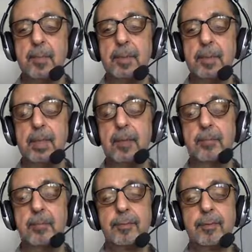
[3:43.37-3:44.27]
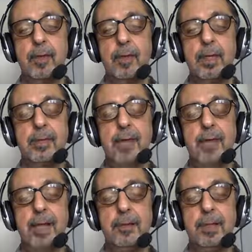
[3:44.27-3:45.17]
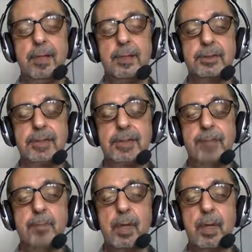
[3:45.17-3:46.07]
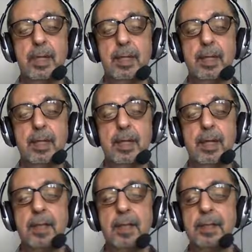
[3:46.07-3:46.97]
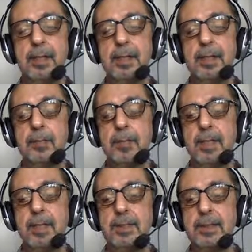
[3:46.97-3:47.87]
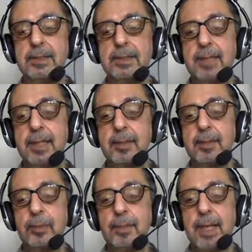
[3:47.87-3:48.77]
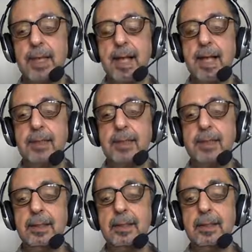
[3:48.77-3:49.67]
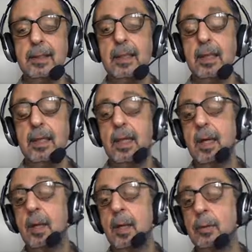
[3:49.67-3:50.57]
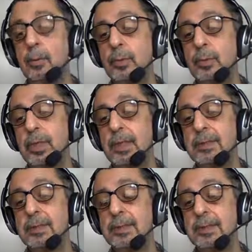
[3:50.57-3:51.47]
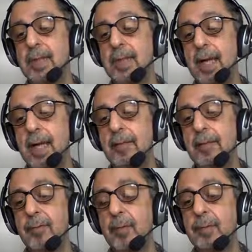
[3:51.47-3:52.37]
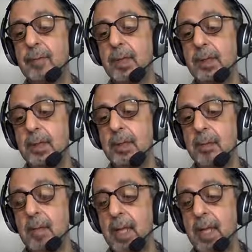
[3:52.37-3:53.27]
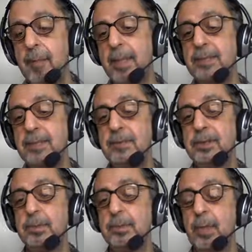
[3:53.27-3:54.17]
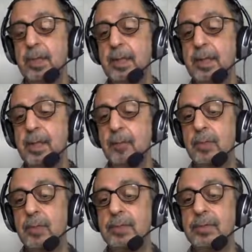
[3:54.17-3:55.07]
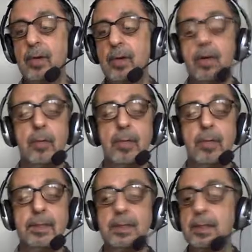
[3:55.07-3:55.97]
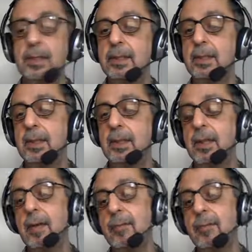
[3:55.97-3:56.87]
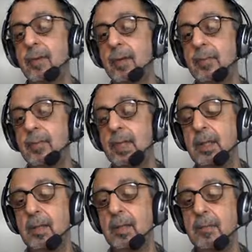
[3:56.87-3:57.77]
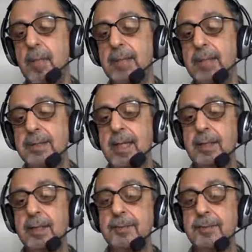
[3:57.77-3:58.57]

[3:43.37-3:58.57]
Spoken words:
Now for a triangular shaped body, the pressure is taken to be at 2/3 the height from the apex which is pointing downwards, or 1/3 from the baseline.